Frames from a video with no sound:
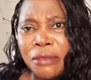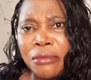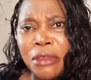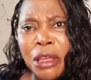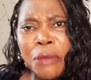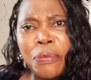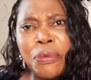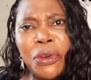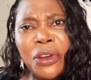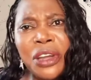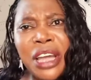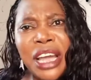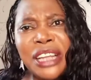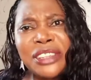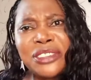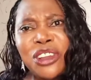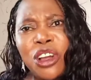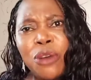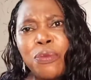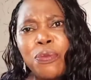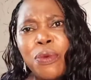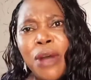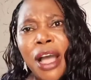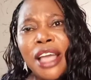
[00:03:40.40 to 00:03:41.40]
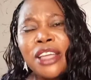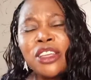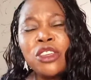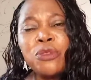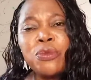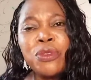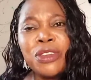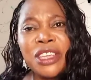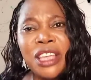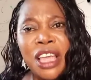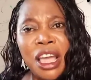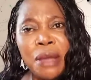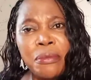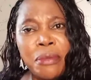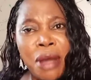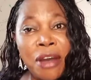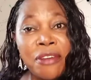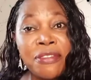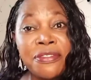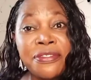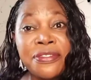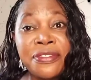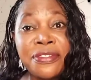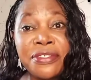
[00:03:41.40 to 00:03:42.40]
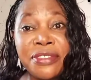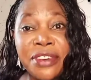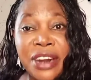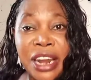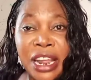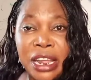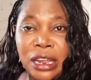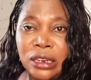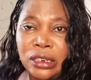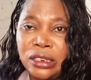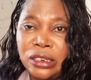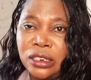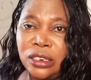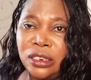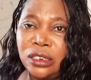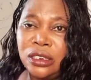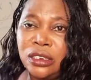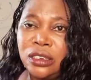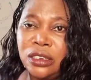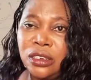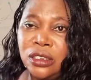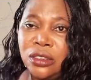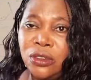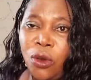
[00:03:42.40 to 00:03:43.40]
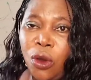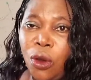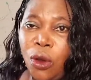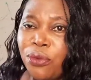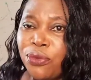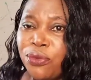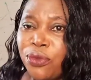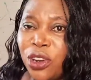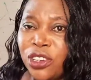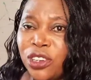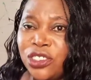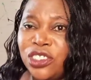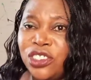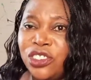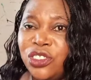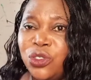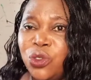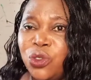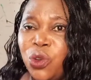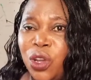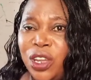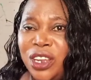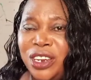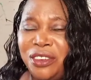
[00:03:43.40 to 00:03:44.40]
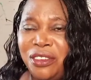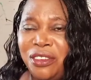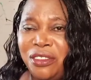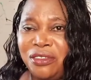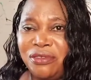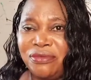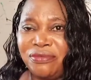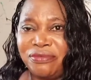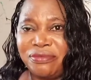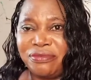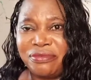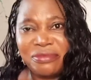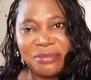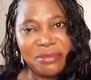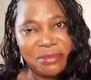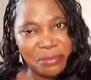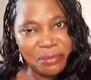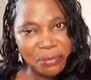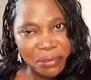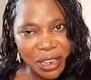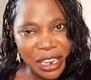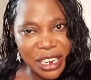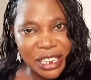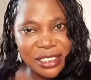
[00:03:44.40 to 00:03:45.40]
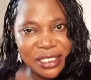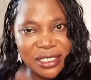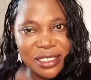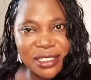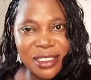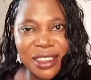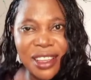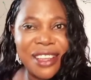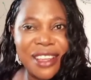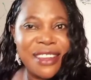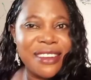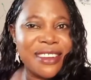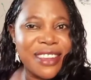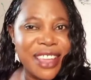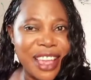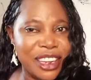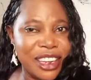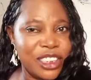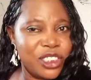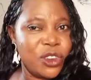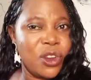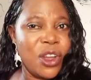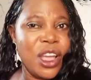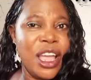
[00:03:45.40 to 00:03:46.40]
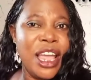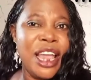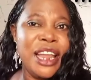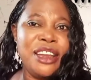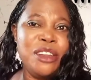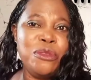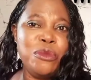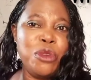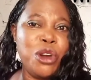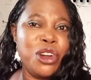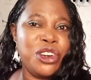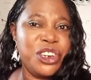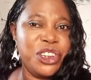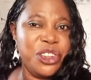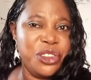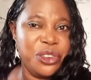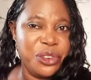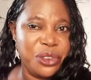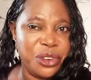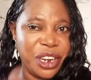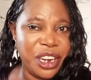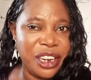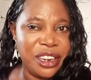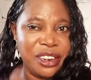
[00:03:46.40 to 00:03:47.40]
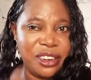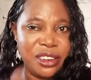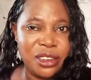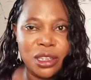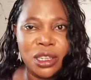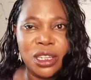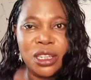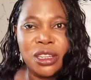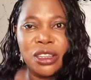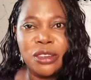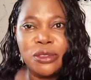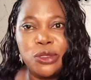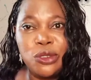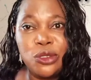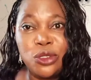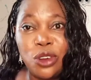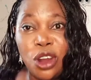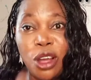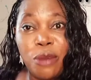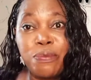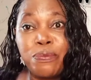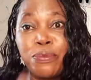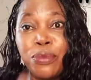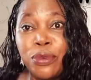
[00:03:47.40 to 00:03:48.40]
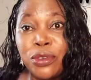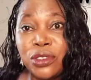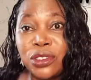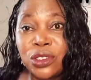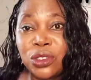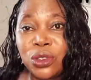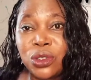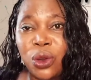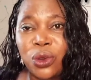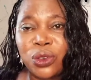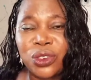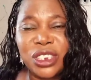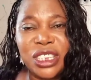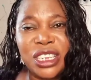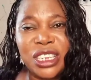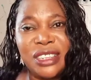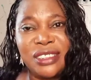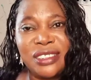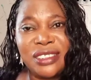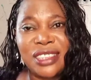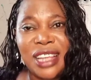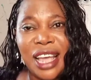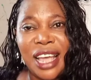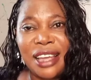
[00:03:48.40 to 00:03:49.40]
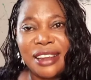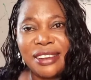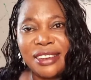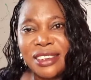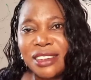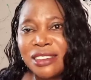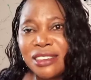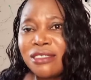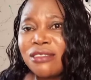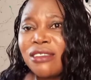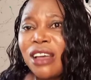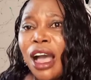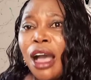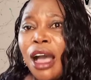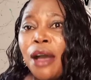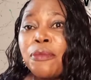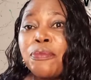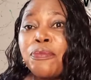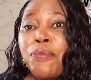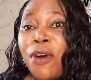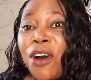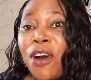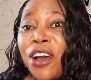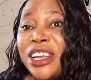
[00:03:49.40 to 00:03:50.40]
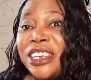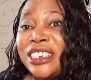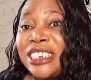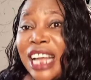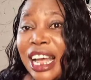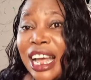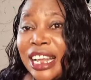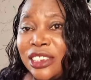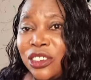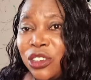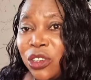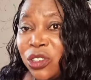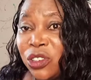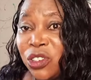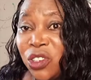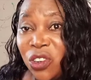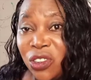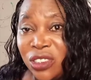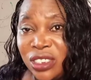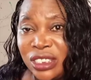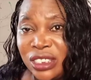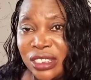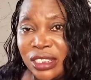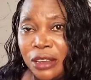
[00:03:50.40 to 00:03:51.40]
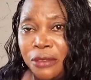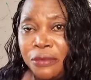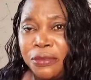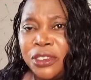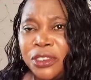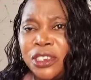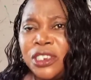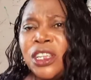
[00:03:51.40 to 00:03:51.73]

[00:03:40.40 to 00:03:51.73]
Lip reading: Maybe you get up and you became afraid of what is going on. Please get your early morning urine, put salt inside, and pour it at your doorstep.